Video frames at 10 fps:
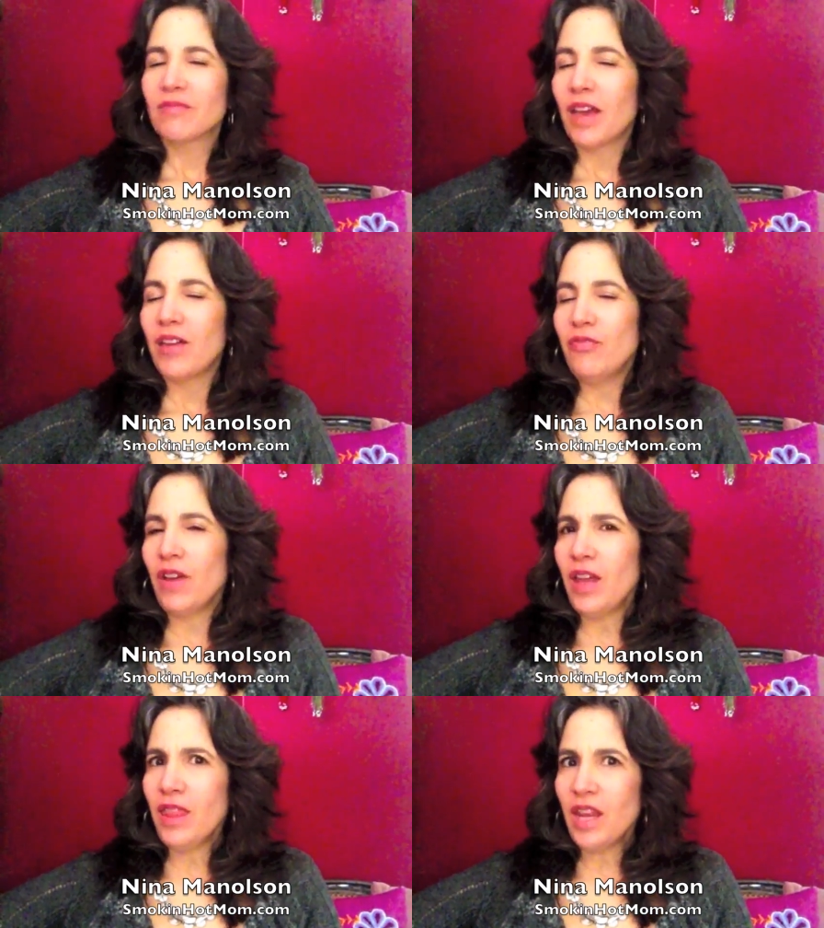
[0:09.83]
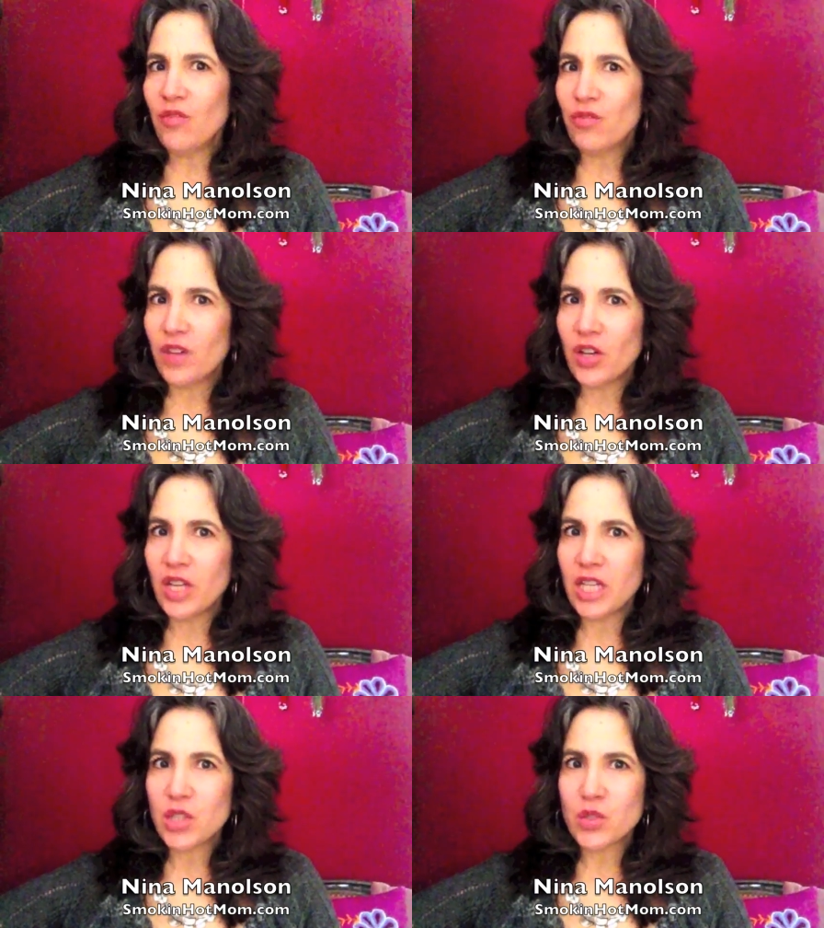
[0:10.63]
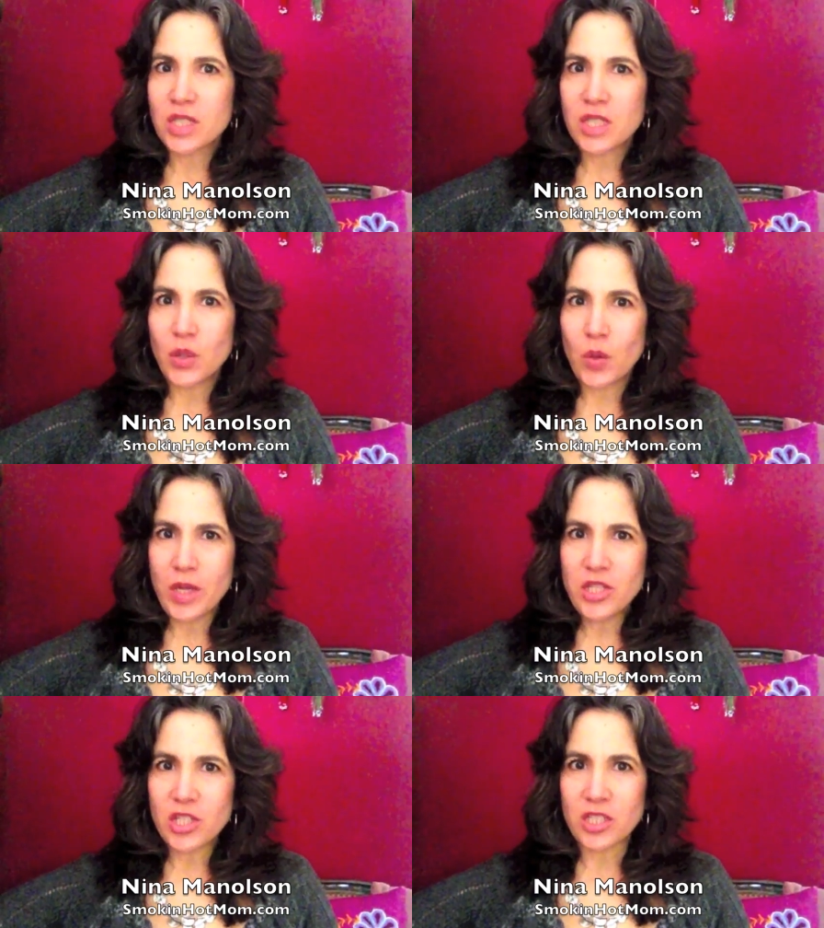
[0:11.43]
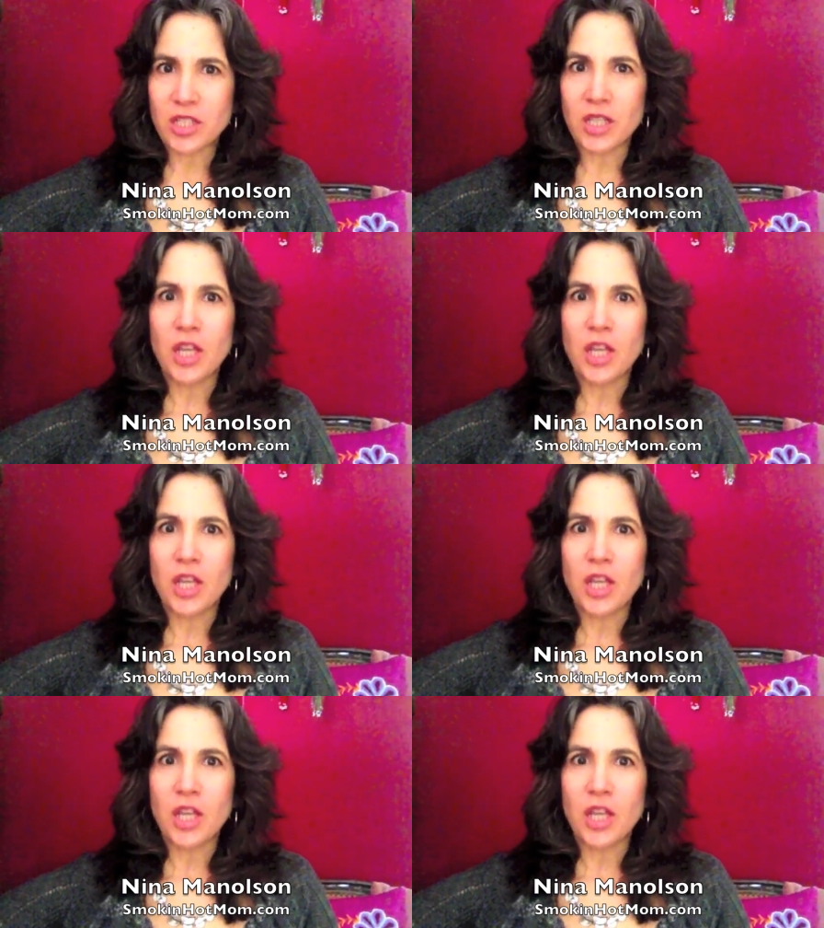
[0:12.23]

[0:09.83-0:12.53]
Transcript: I find that a very interesting question